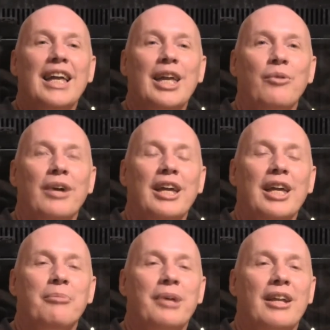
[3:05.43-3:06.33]
He,
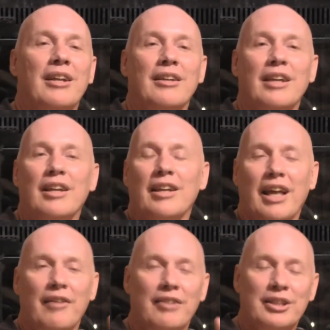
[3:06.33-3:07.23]
he had been
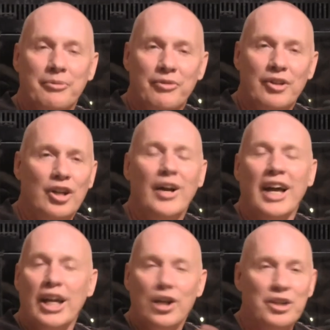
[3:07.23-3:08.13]
having some fear,
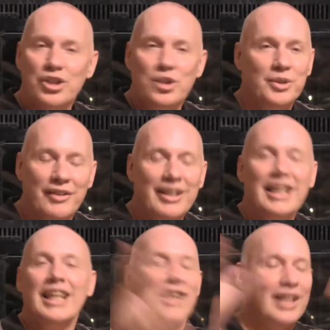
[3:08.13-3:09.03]
anger issues.
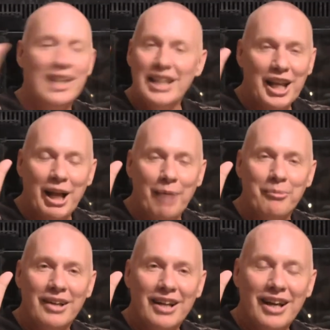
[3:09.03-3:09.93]
and he, he lit up.